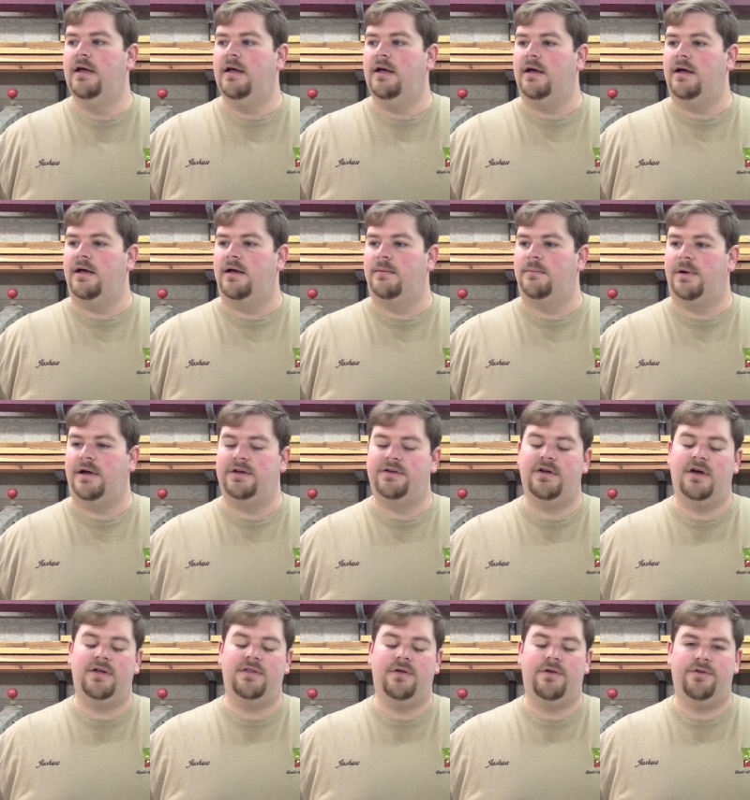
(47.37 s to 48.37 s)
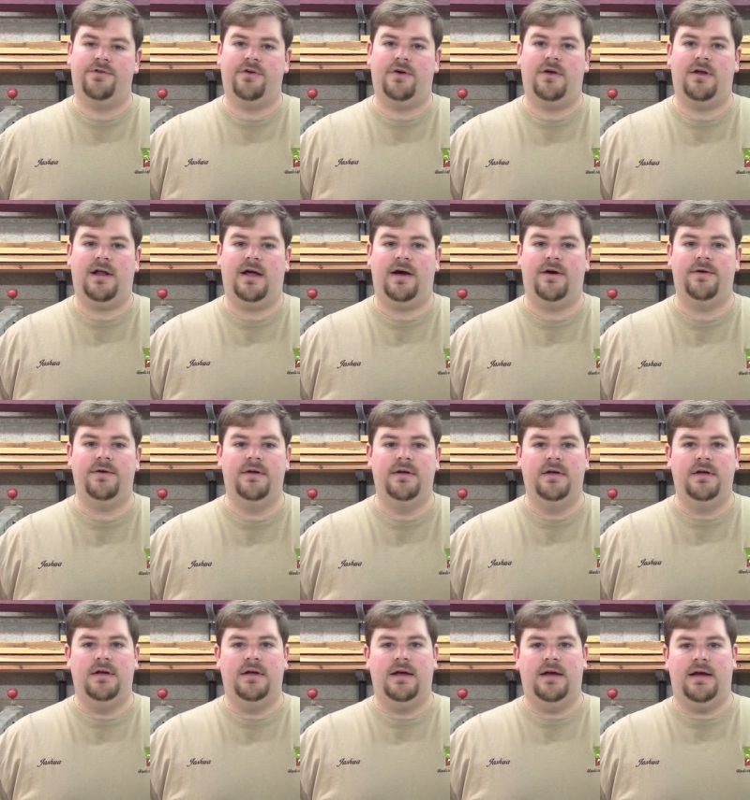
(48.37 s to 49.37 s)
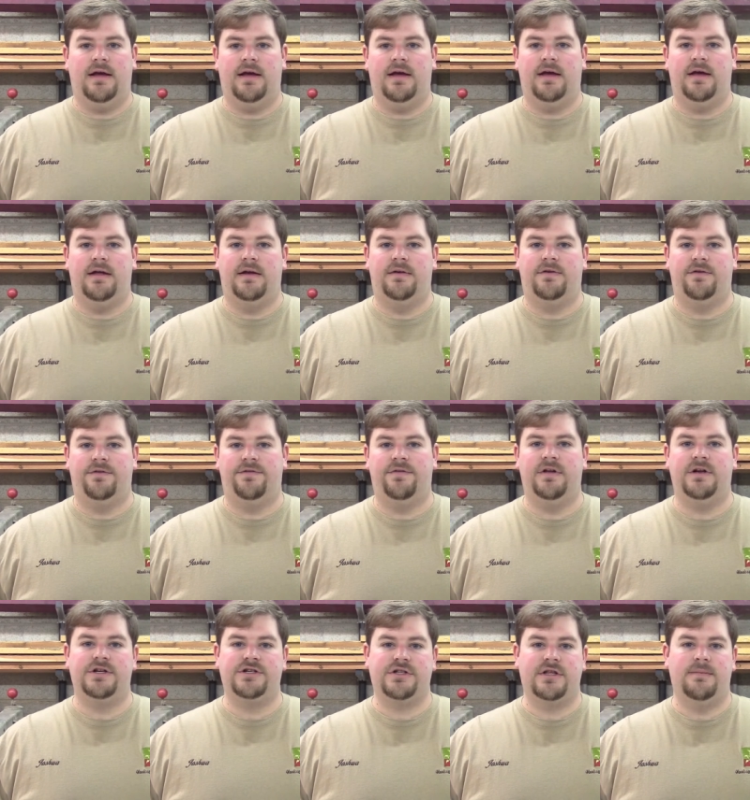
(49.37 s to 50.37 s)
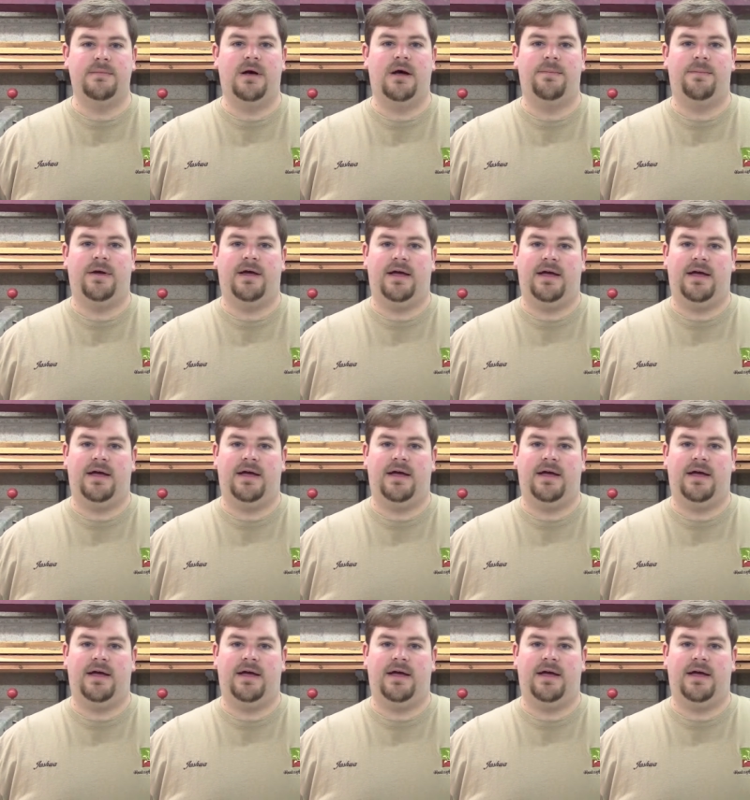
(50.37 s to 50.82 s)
I dug those all out, and to finish them up I